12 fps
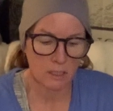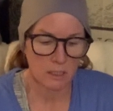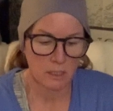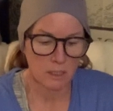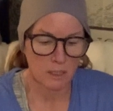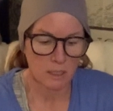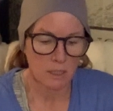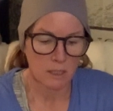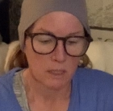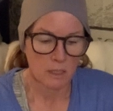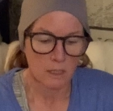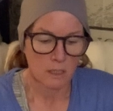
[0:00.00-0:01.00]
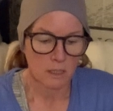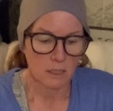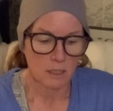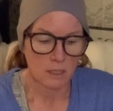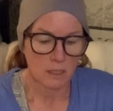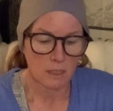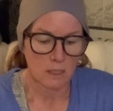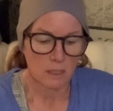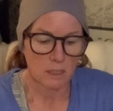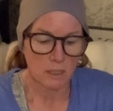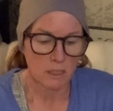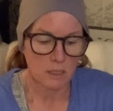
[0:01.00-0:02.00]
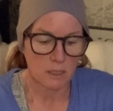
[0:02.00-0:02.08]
No one is speaking in this clip.